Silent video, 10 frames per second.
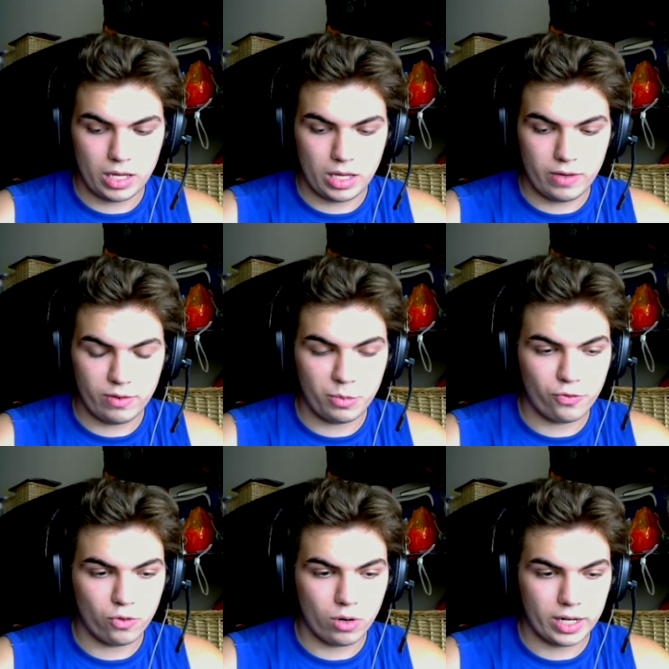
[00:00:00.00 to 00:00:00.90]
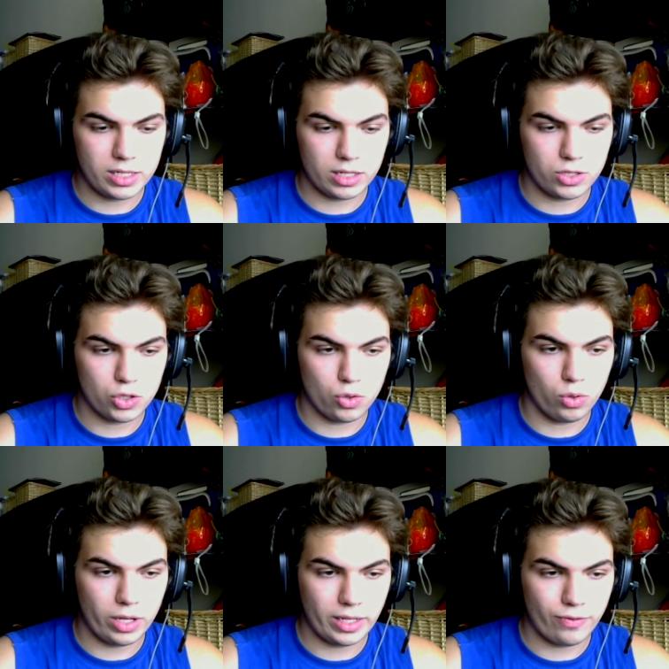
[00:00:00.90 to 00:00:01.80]
even before I start
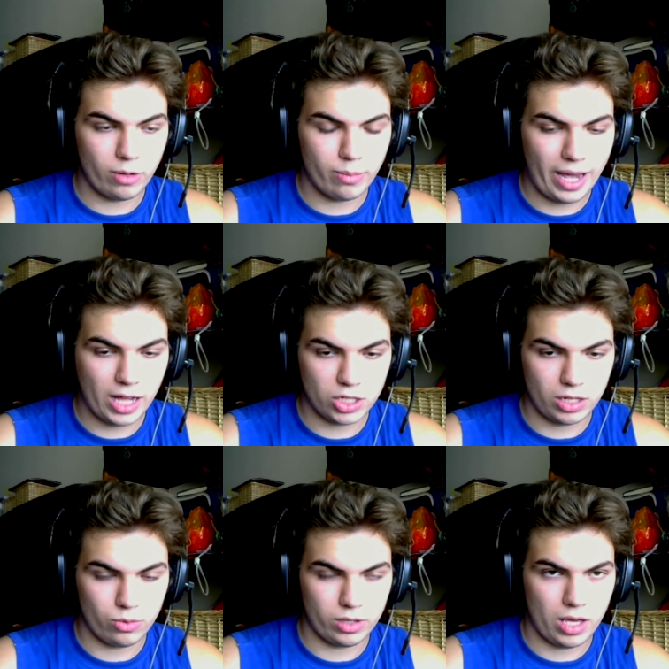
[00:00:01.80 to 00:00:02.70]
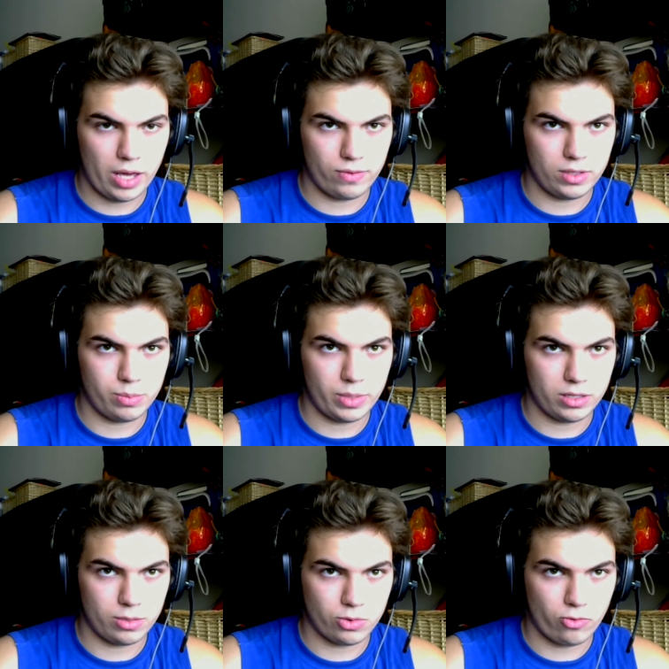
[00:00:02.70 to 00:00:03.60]
school I never imagined I would have this many
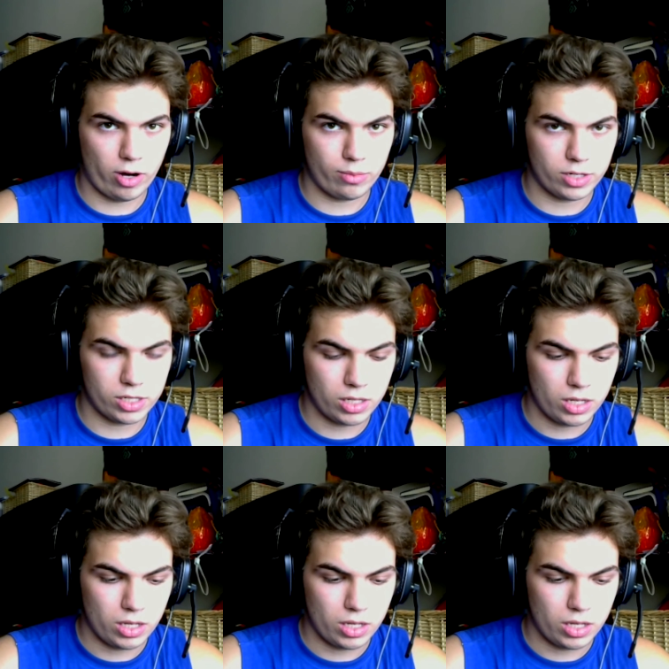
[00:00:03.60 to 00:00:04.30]
subscribers